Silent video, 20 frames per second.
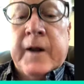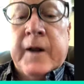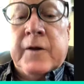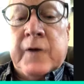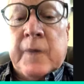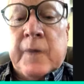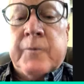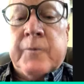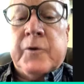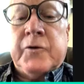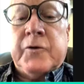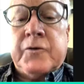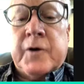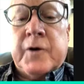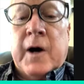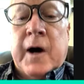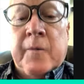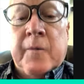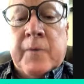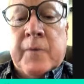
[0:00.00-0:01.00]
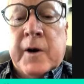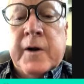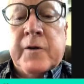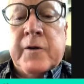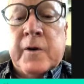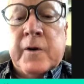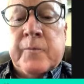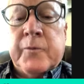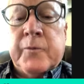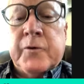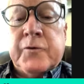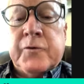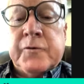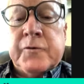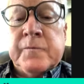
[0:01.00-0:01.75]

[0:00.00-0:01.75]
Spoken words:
temperature, high body temperature.